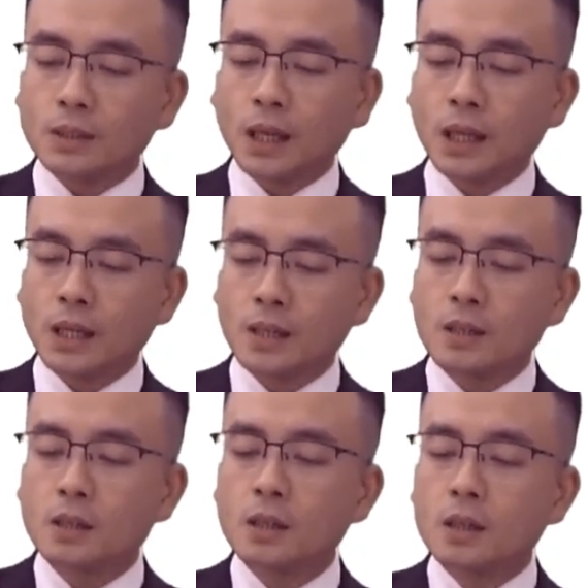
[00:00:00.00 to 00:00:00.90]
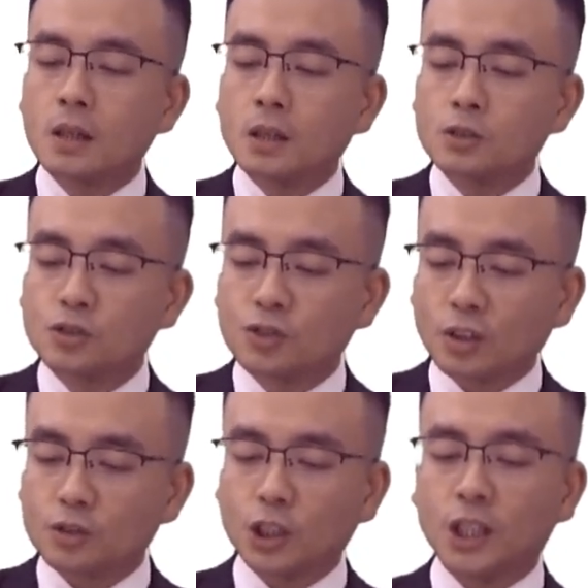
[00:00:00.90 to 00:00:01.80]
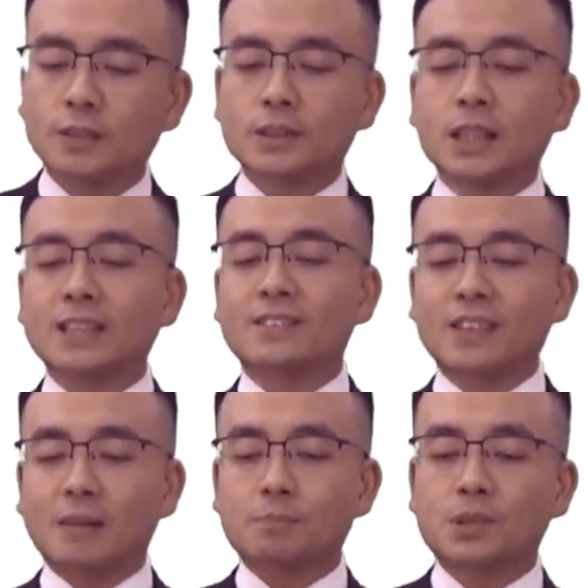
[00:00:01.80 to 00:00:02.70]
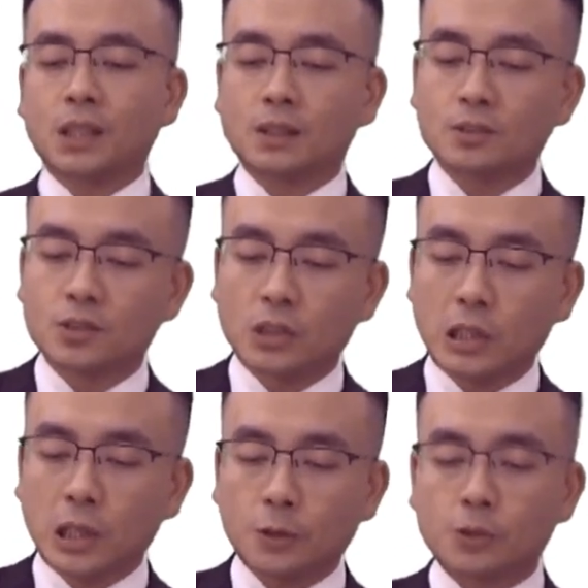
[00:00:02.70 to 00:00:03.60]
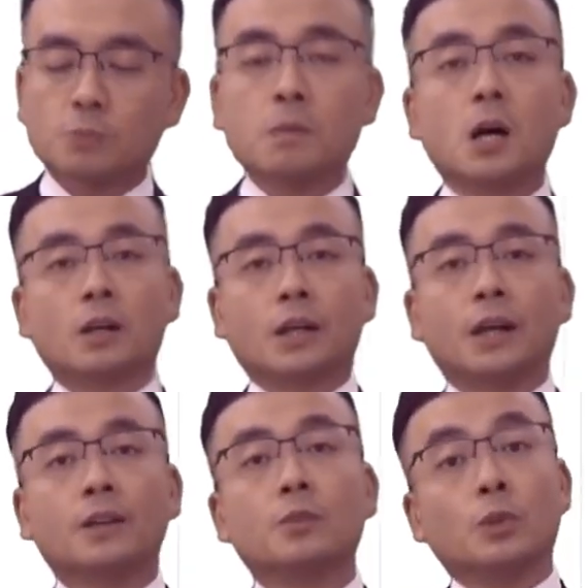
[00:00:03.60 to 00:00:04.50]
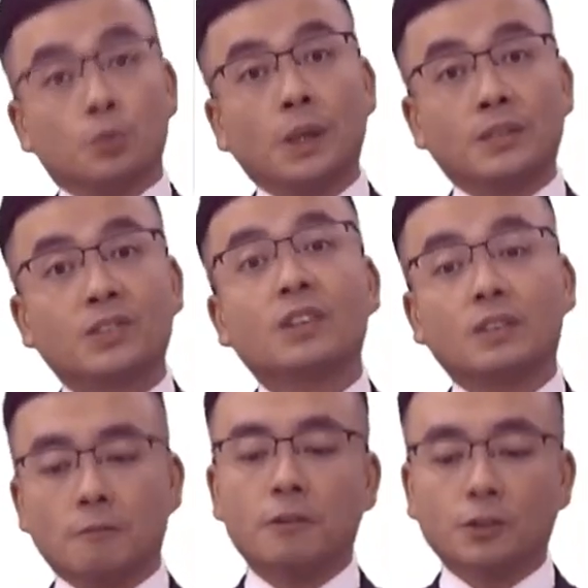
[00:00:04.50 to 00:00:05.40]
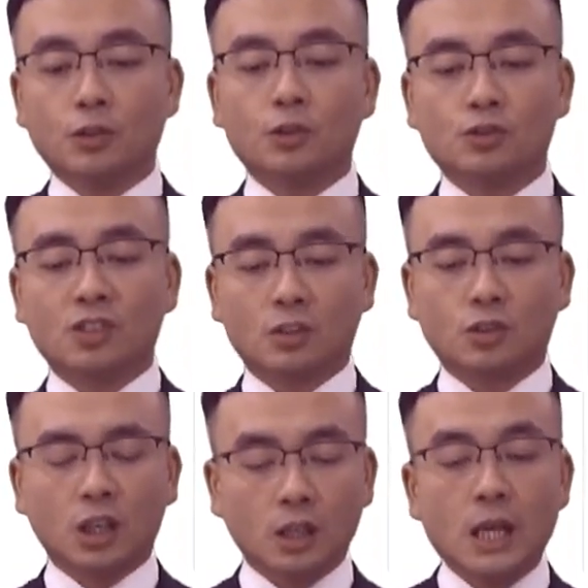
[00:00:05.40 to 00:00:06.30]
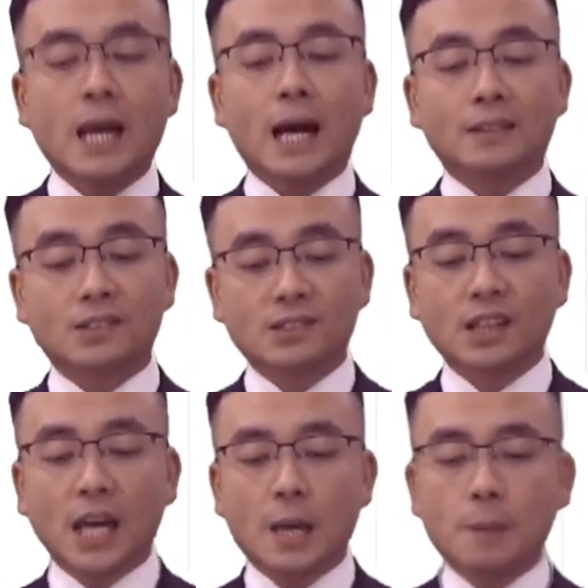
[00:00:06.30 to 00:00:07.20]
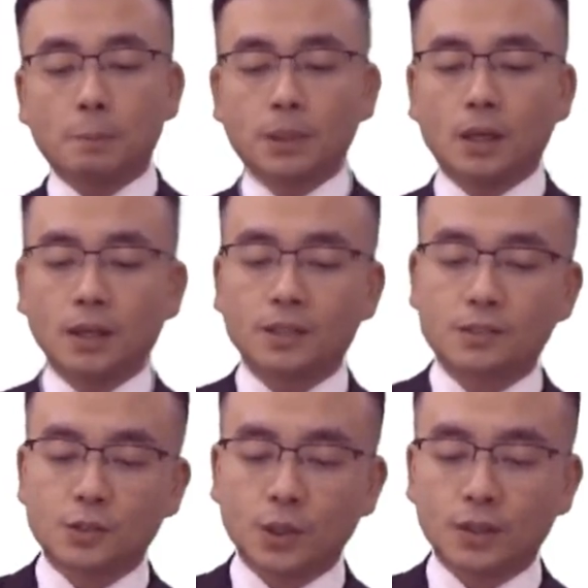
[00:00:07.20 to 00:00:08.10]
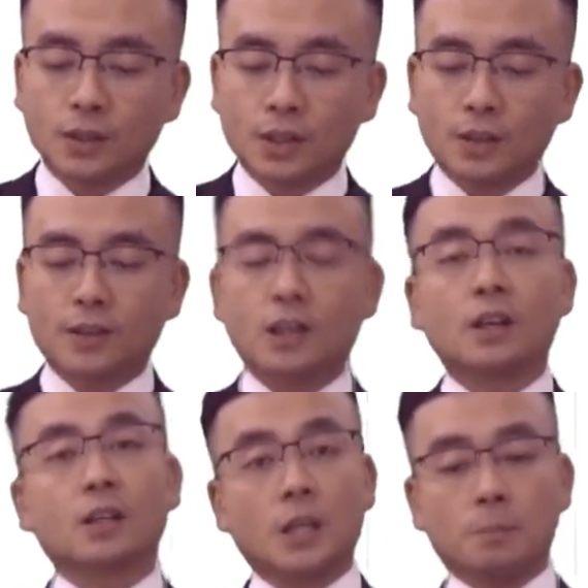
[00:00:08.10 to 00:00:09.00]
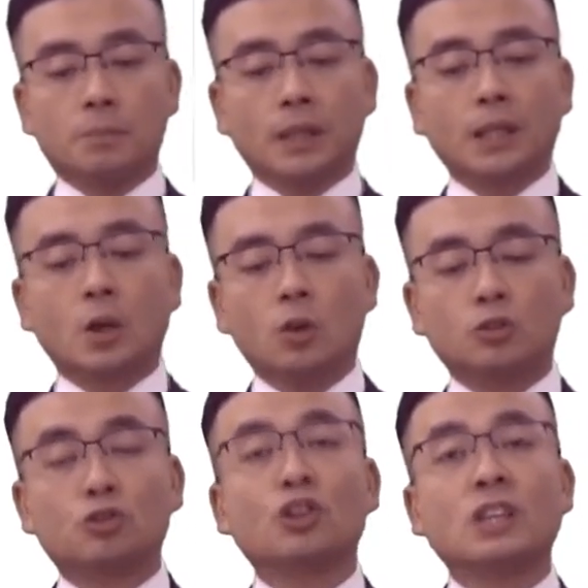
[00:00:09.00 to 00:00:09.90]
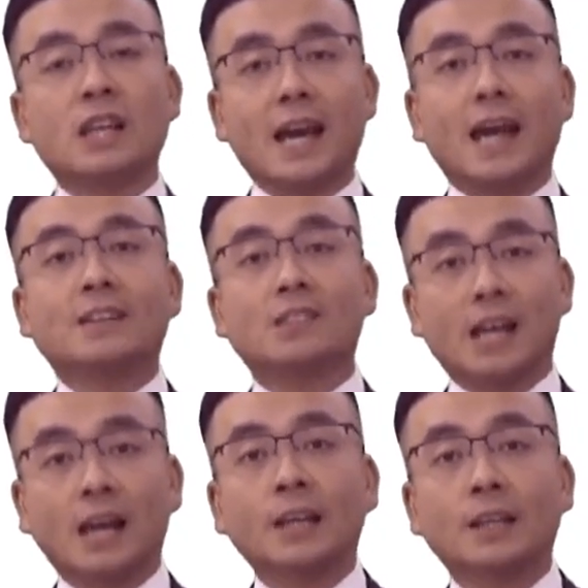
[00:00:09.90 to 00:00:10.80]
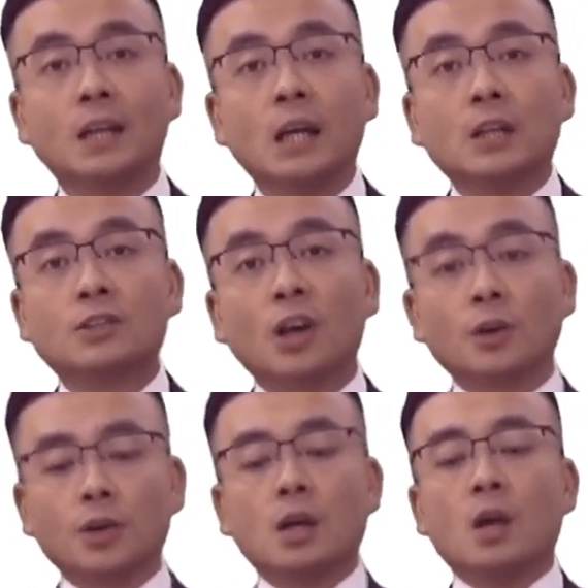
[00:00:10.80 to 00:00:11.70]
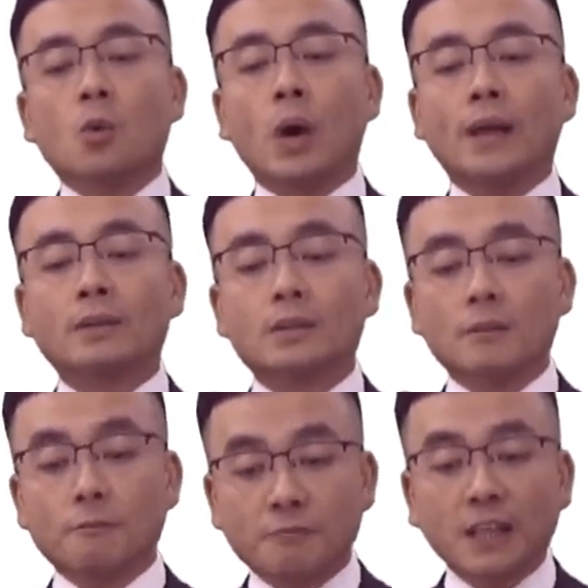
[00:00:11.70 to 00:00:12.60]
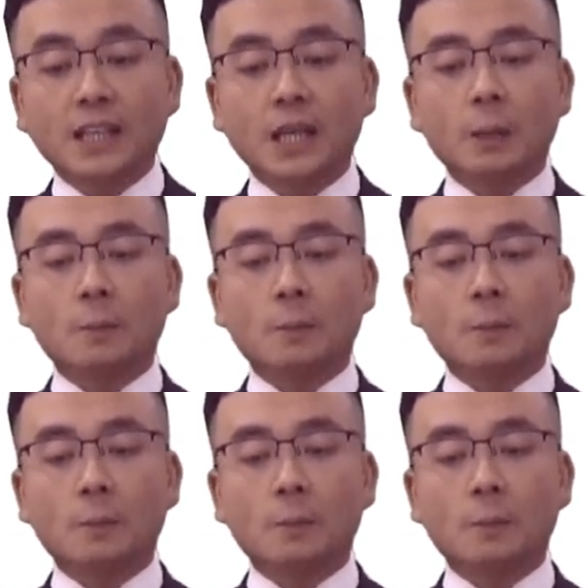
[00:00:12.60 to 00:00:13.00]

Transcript: the structure that adapting to the local market, which means the divisional structure. And same applies to another company called GSA. So when thinking